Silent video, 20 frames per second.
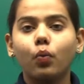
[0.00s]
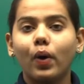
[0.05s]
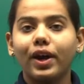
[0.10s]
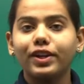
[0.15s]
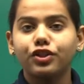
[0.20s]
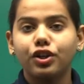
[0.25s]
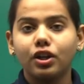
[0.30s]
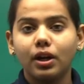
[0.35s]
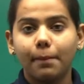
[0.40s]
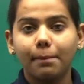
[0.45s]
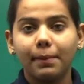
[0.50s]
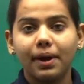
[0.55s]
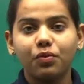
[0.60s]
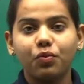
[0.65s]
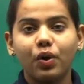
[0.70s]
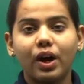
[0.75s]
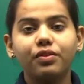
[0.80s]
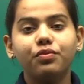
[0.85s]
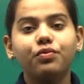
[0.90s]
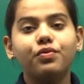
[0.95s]
question number
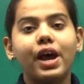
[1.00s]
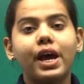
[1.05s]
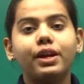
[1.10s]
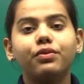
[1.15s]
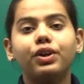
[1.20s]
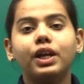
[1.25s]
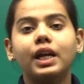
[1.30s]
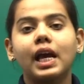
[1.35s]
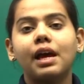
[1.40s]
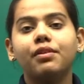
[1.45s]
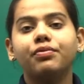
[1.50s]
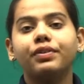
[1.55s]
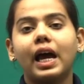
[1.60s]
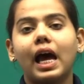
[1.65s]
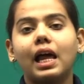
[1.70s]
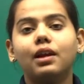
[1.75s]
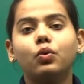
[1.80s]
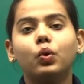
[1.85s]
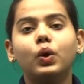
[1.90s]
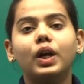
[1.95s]
1 where we have
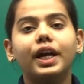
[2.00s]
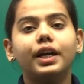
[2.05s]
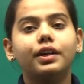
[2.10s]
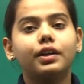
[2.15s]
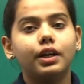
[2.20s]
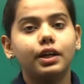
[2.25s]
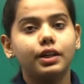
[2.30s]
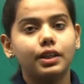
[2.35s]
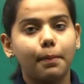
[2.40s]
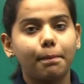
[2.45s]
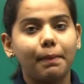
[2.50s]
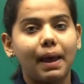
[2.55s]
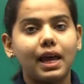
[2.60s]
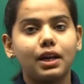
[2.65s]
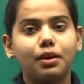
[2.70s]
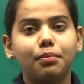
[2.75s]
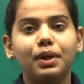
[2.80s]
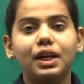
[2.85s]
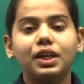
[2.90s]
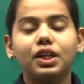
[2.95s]
calculated the
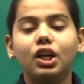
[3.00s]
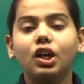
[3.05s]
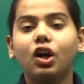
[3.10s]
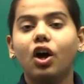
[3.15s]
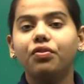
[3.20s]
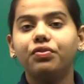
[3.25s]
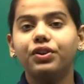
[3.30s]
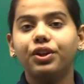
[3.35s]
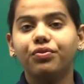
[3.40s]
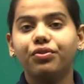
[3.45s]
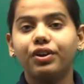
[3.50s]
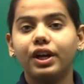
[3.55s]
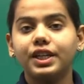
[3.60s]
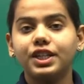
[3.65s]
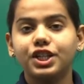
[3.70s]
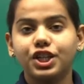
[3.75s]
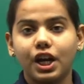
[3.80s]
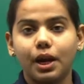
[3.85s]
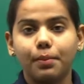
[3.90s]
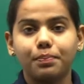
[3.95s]
perimeter of
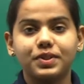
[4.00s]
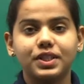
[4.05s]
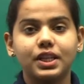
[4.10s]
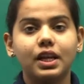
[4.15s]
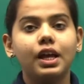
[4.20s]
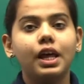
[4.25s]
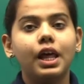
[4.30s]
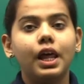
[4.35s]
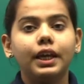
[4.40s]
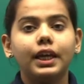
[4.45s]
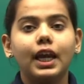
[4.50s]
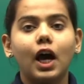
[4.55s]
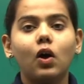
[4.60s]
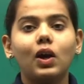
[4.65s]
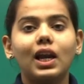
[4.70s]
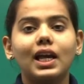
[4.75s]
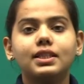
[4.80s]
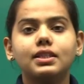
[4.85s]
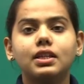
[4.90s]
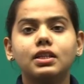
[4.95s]
different shapes. Now
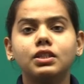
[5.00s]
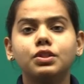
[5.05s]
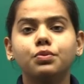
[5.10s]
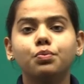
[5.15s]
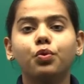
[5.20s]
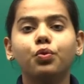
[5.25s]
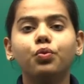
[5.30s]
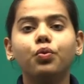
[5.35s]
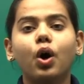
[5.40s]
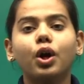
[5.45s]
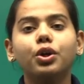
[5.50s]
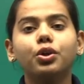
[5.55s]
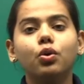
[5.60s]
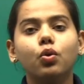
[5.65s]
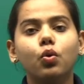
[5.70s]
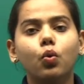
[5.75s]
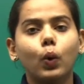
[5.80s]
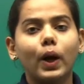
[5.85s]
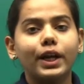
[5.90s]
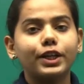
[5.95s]
let's just move on
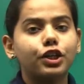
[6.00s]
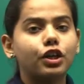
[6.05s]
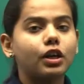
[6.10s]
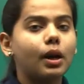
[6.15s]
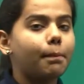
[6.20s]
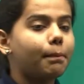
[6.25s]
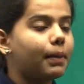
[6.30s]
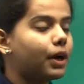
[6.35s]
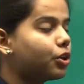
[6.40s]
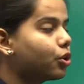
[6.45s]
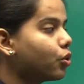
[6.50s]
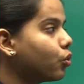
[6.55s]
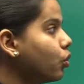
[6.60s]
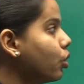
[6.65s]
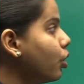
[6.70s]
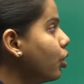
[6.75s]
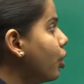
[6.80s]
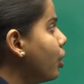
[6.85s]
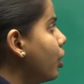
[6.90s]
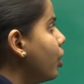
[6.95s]
to question number 2.
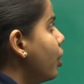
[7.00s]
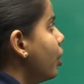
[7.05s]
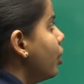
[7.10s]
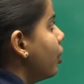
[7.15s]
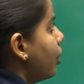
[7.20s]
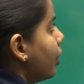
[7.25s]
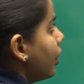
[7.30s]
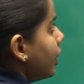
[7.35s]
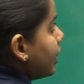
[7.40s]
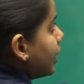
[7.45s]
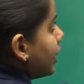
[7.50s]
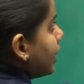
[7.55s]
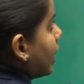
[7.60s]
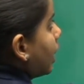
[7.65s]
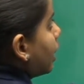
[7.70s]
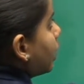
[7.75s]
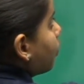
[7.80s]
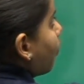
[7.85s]
Here